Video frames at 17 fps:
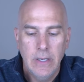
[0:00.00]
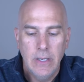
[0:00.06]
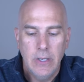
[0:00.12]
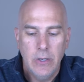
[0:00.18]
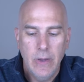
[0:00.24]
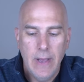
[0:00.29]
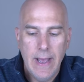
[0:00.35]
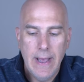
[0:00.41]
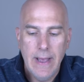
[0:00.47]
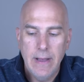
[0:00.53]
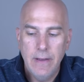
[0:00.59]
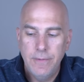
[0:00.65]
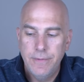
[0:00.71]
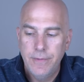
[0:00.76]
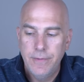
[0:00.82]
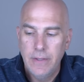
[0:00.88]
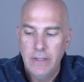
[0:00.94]
You
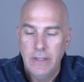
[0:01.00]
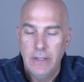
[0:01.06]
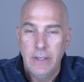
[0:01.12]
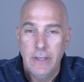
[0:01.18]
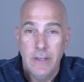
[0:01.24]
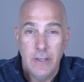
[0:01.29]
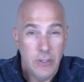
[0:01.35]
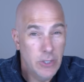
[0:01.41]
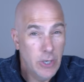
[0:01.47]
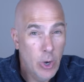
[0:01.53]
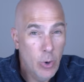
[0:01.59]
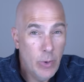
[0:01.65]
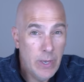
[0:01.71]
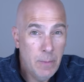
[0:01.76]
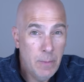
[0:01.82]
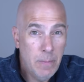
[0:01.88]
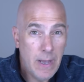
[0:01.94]
have
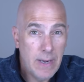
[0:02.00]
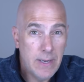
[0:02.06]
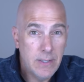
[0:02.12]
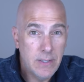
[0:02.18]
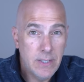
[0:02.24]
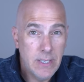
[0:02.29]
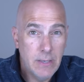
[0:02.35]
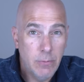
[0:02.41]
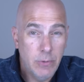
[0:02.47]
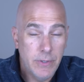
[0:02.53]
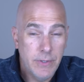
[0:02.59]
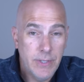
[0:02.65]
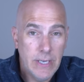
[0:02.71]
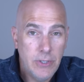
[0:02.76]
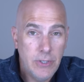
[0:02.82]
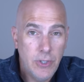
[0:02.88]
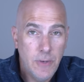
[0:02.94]
no in-body
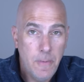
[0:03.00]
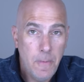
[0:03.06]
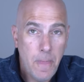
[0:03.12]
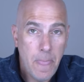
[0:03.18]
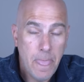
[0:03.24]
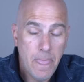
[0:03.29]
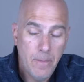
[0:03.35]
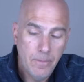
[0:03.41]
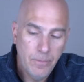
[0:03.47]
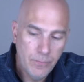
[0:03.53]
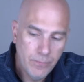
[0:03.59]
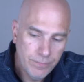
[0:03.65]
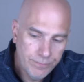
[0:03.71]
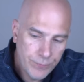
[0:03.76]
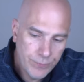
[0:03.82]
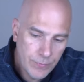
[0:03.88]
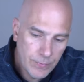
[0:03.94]
stabilization,
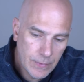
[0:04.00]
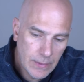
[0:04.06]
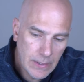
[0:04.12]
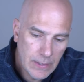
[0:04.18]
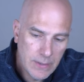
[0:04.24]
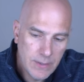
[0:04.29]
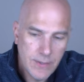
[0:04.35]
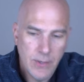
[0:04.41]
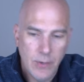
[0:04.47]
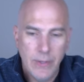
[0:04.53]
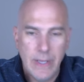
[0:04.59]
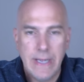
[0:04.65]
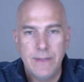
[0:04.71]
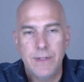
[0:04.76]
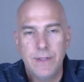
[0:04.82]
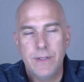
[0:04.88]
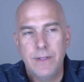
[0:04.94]
so
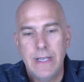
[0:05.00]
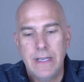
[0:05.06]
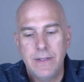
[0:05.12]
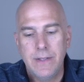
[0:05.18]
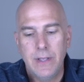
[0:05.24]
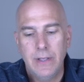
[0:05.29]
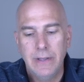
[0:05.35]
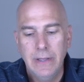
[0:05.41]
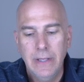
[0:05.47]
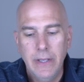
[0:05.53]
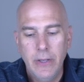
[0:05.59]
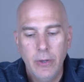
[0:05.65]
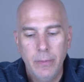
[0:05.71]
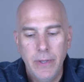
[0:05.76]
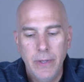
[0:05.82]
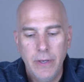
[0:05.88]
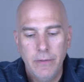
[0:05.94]
that's that's a
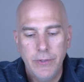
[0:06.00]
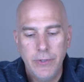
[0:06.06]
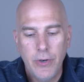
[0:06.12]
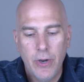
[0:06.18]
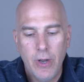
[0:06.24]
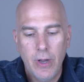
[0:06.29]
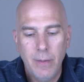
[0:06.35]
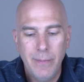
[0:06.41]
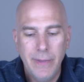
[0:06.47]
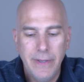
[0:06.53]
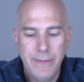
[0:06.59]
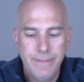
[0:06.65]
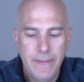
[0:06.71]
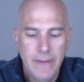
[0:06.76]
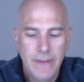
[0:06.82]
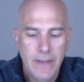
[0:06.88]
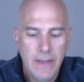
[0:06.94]
little bit of a draw, but
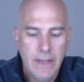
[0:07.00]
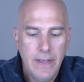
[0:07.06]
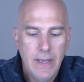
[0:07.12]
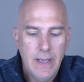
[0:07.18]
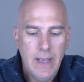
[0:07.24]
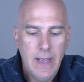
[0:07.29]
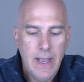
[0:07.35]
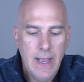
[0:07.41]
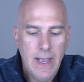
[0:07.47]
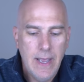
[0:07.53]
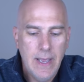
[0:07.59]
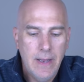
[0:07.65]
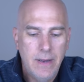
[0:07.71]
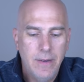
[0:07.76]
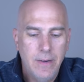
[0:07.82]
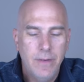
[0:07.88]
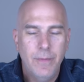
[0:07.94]

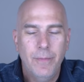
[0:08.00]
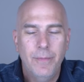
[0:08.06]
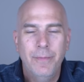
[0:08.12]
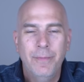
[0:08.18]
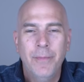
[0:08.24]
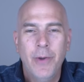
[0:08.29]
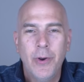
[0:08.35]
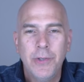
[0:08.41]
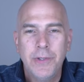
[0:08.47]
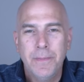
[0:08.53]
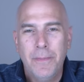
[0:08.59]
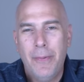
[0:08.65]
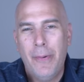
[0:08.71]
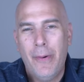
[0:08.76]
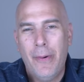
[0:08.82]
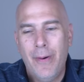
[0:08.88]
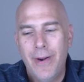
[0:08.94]
and most
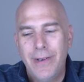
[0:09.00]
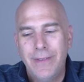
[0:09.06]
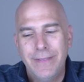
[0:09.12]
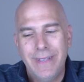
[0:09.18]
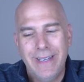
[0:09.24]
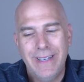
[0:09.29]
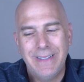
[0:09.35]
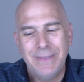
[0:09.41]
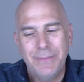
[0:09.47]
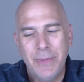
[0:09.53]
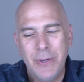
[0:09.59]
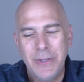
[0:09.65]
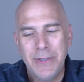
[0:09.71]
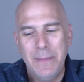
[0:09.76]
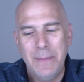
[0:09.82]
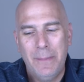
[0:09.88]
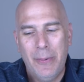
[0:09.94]
part, you know,
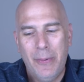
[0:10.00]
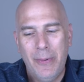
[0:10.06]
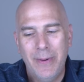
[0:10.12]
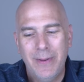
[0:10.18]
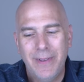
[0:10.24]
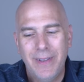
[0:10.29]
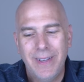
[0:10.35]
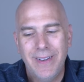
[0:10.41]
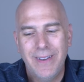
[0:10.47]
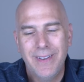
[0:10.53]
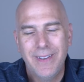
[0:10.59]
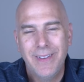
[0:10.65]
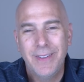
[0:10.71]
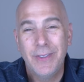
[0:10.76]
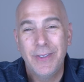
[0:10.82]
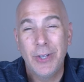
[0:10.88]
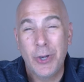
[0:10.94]
most importantly,
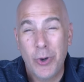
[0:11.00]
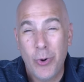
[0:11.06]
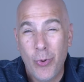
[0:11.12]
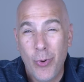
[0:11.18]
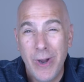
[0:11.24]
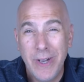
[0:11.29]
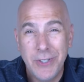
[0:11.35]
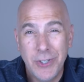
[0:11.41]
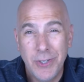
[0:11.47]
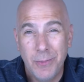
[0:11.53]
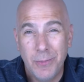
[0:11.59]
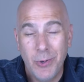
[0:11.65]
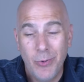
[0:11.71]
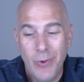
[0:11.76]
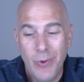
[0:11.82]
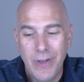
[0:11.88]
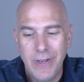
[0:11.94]
the
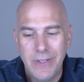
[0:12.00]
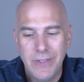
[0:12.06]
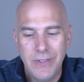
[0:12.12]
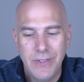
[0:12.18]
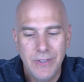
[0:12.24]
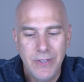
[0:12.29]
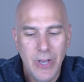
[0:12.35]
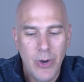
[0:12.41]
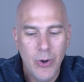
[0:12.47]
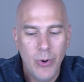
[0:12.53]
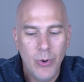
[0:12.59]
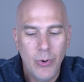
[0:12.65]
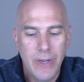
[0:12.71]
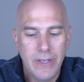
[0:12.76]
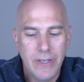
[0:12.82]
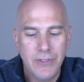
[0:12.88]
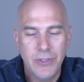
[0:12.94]
questionable one is
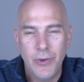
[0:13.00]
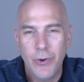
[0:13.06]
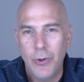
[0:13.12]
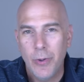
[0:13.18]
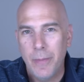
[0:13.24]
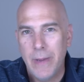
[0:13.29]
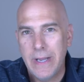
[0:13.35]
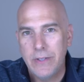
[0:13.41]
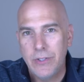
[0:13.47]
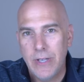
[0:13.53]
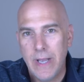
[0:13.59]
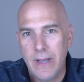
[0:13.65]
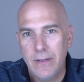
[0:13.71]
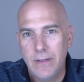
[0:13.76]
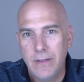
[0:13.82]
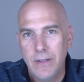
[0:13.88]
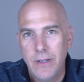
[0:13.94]
no external mic
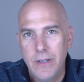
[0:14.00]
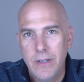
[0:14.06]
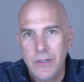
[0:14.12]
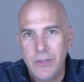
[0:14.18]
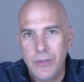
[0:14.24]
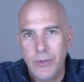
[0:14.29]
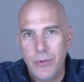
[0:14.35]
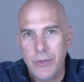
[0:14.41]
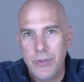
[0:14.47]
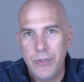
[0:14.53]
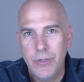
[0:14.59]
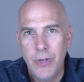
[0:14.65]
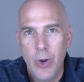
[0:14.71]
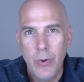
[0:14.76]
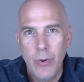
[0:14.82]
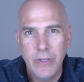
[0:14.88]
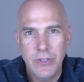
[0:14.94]
jack. So there's
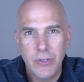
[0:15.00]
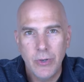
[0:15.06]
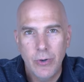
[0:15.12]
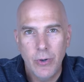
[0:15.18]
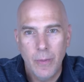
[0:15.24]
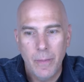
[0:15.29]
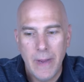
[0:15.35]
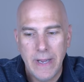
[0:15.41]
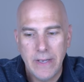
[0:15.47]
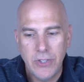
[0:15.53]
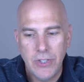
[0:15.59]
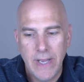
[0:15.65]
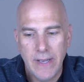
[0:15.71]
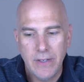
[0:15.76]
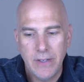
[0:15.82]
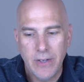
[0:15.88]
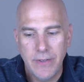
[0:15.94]
no external mic
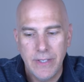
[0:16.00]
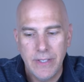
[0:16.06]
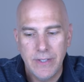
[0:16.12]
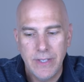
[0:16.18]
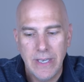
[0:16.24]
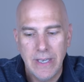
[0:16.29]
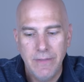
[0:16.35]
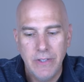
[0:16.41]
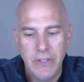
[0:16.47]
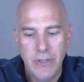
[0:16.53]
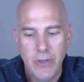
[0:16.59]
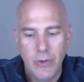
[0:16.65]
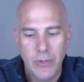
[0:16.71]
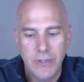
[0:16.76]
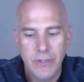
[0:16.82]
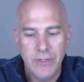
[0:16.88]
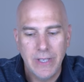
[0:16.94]
jack on this, even
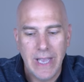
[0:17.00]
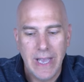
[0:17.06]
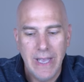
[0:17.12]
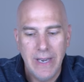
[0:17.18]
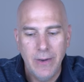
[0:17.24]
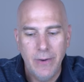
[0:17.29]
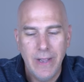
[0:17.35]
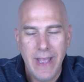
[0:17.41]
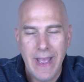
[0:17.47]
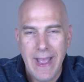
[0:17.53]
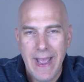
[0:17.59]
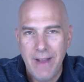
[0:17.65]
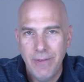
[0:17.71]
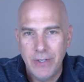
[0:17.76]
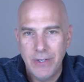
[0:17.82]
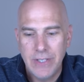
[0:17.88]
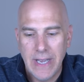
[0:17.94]
though it's kind of
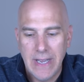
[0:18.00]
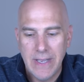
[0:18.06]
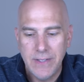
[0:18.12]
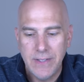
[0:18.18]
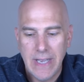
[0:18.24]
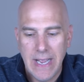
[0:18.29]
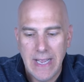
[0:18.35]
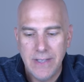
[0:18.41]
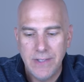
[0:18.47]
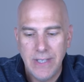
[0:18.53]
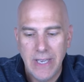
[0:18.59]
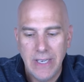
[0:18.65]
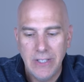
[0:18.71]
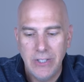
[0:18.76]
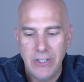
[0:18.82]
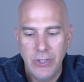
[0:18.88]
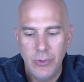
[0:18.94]
advertised as a
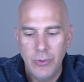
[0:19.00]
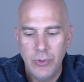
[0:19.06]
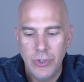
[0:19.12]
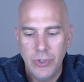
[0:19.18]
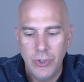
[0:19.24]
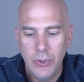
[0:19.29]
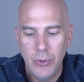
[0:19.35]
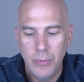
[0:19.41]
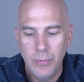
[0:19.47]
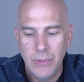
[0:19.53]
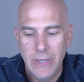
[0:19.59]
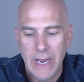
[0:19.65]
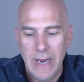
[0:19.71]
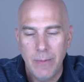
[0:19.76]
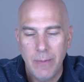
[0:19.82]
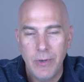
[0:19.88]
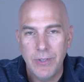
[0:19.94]
YouTube
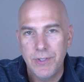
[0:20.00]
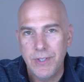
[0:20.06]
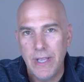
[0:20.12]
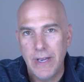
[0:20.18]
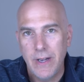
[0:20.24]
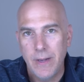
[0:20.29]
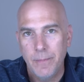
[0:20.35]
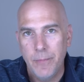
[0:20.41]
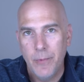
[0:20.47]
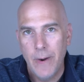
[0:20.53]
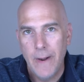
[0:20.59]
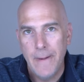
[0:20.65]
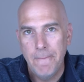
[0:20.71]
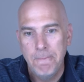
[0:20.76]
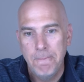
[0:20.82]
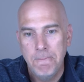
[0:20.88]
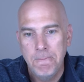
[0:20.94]
camera setup, right?